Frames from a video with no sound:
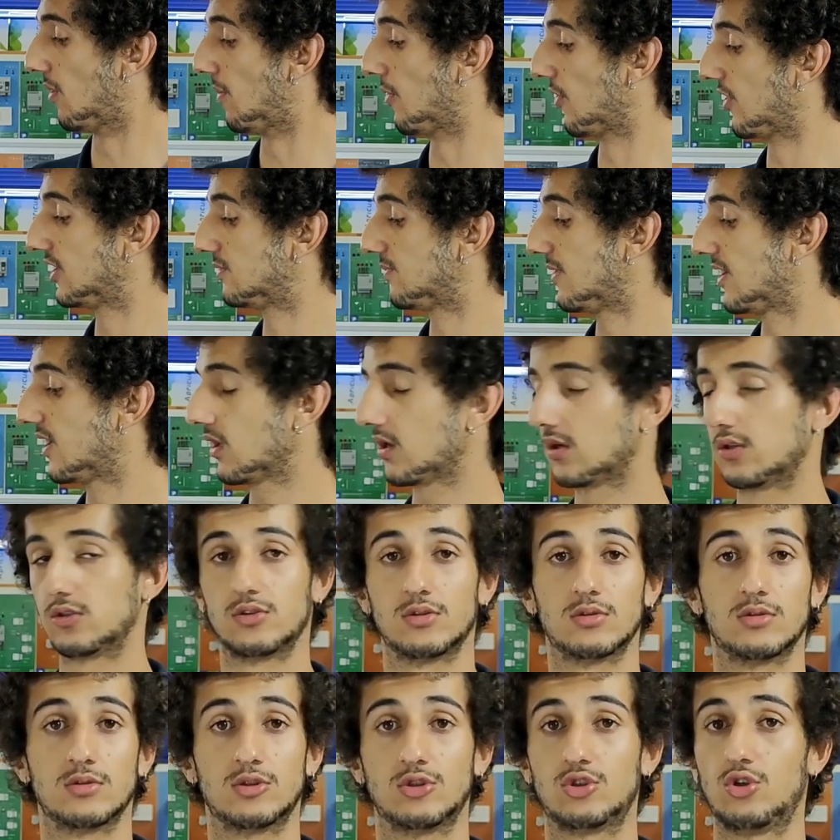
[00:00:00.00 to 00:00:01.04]
As you can
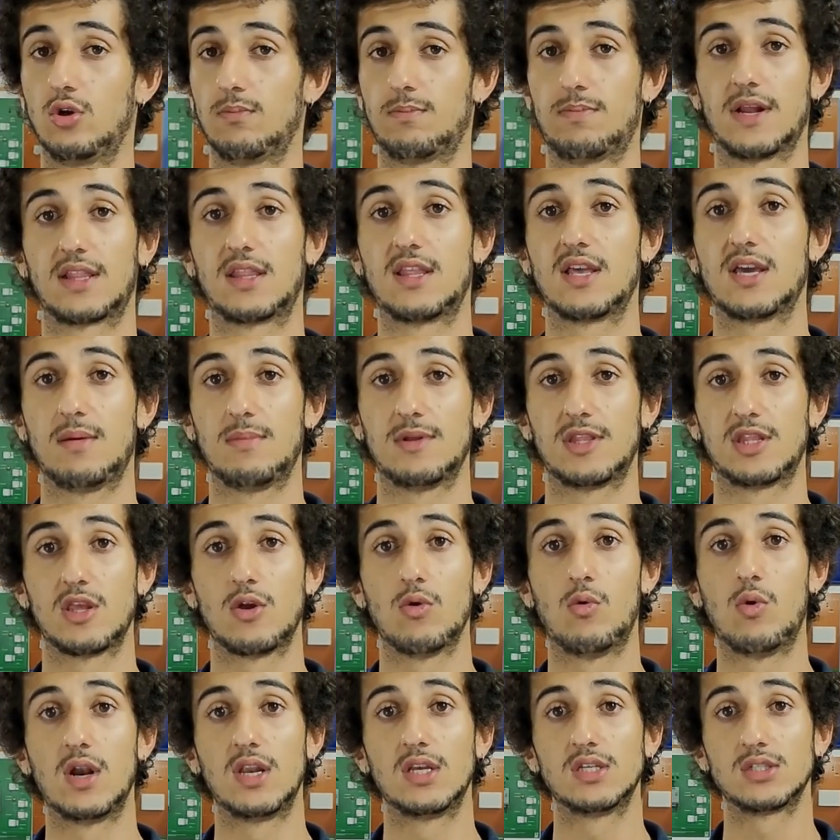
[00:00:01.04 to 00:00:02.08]
see, they are practically
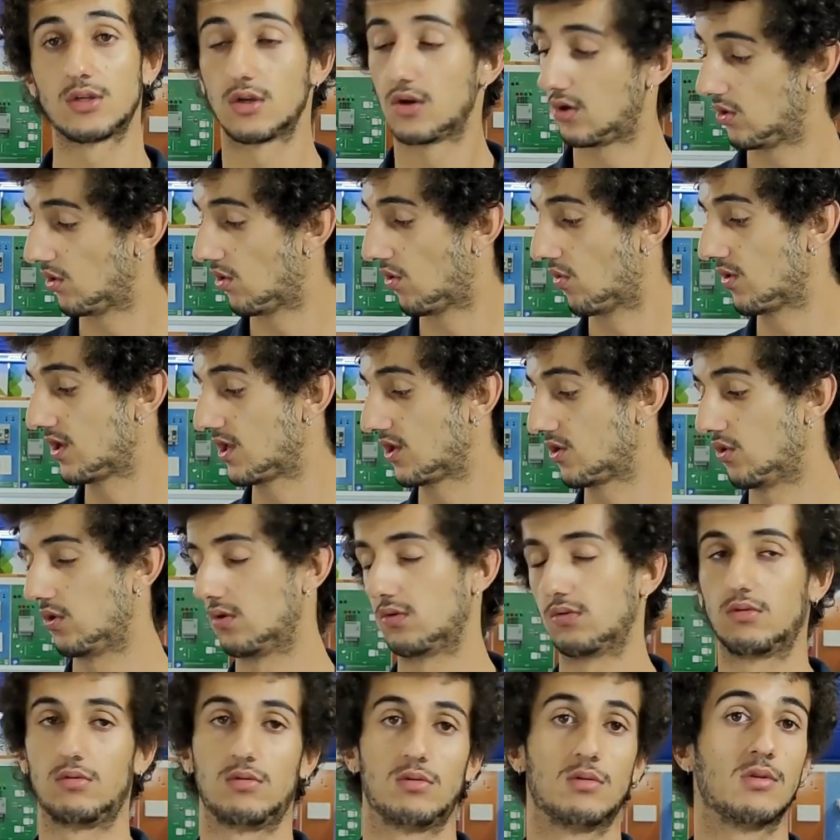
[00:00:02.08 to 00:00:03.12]
the same.
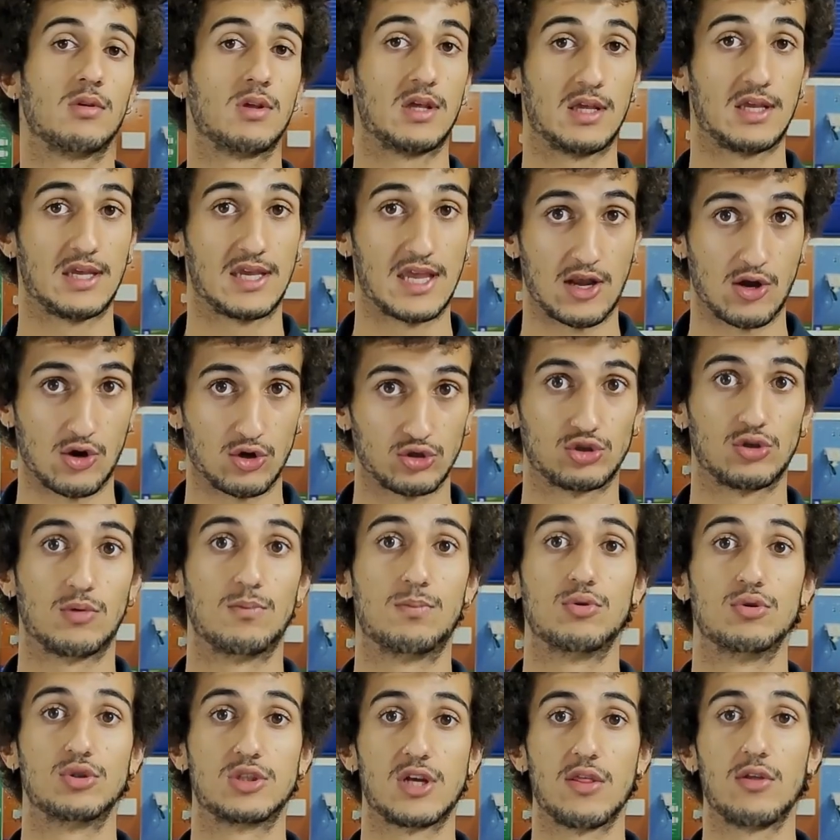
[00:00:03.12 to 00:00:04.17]
The only thing they are
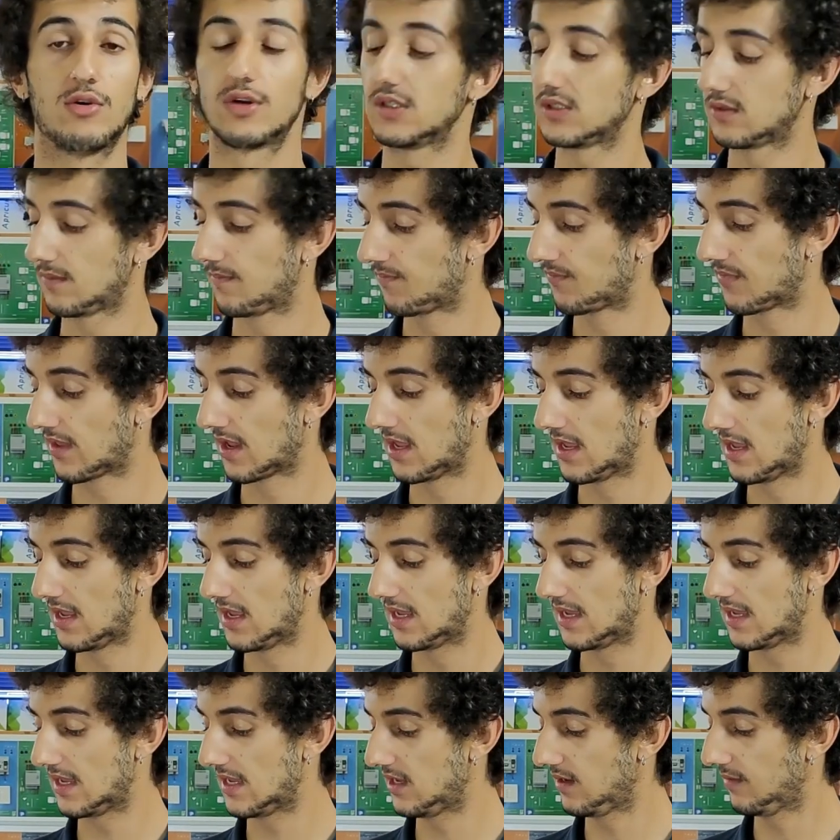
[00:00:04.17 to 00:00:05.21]
not buttons,
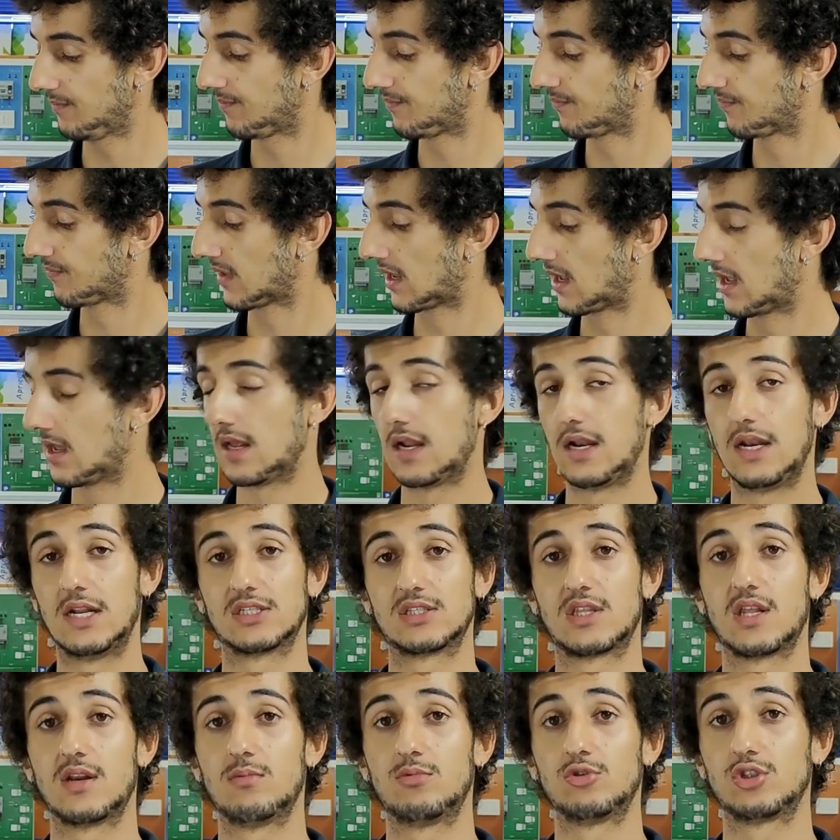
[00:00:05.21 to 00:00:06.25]
and we have them in
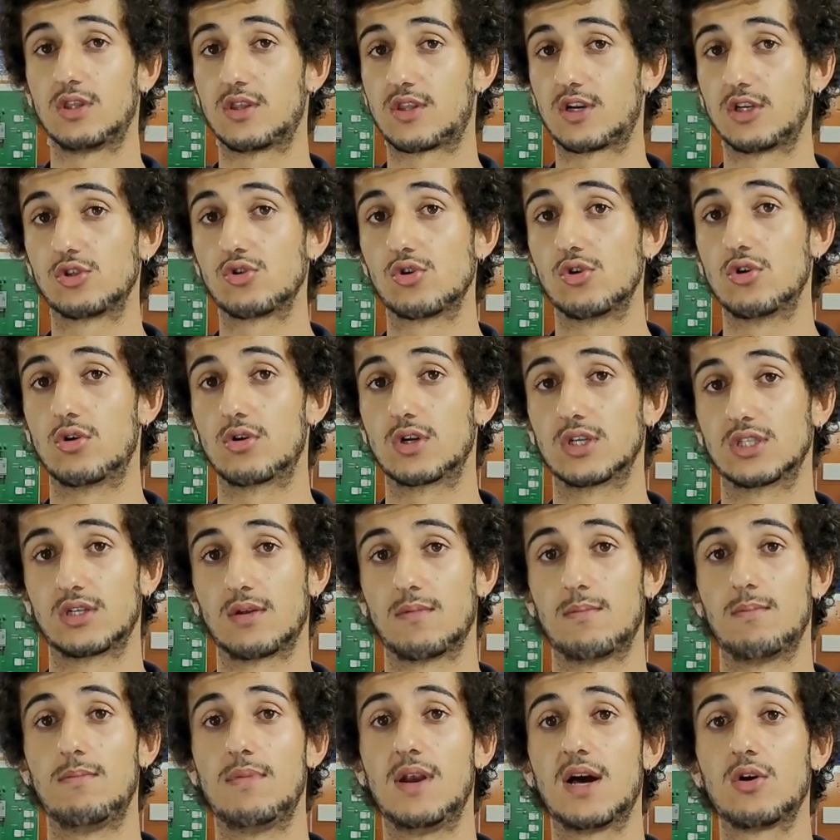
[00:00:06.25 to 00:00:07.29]
3 colors:
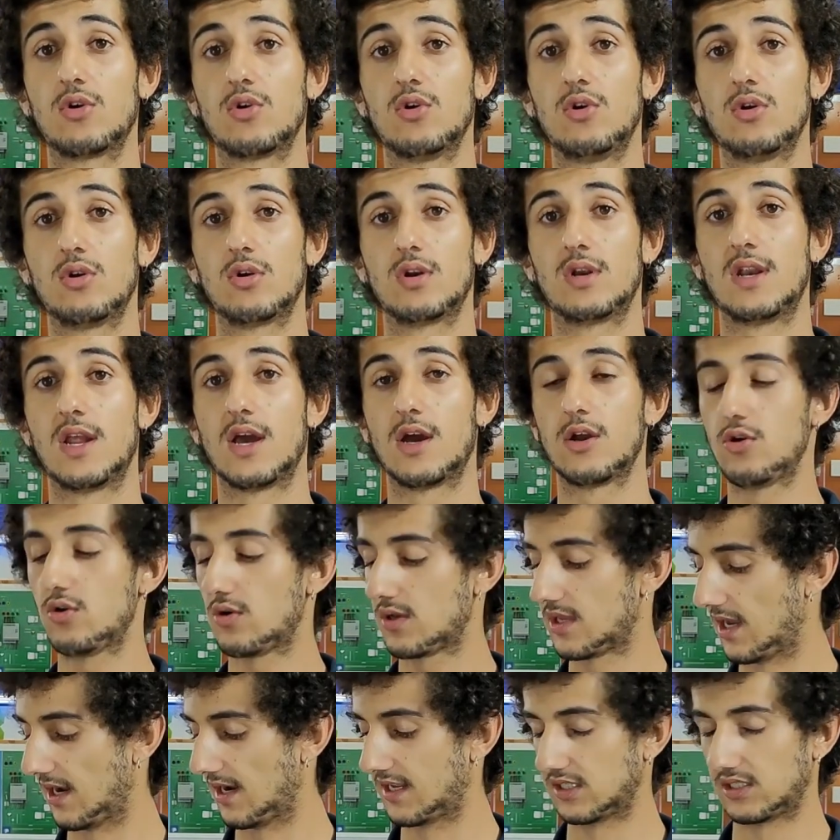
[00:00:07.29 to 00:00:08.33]
white, black, and
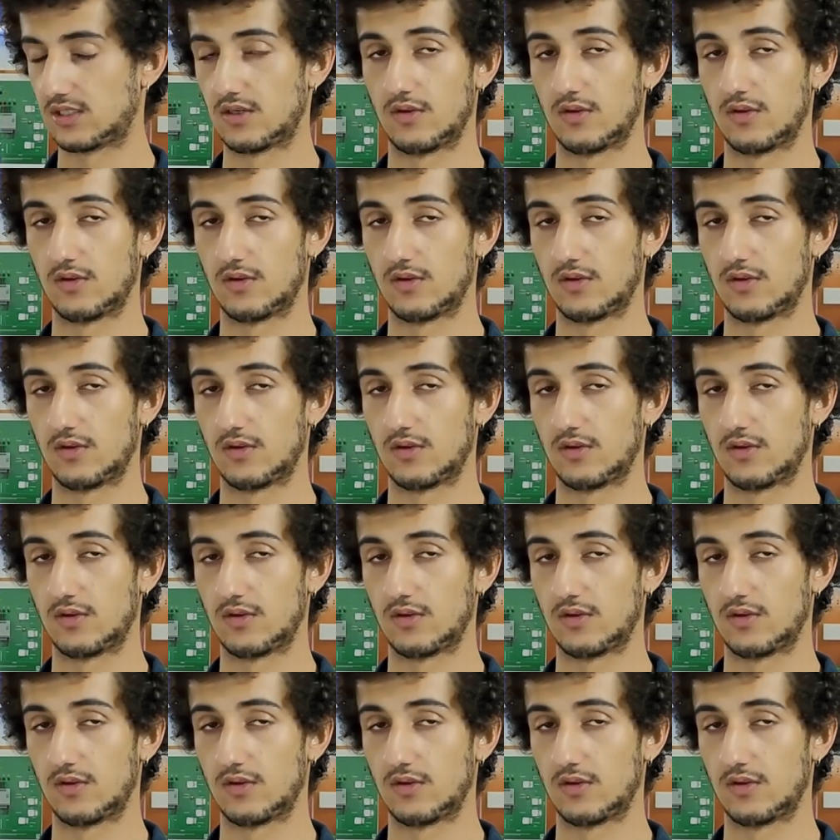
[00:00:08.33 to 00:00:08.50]
gray.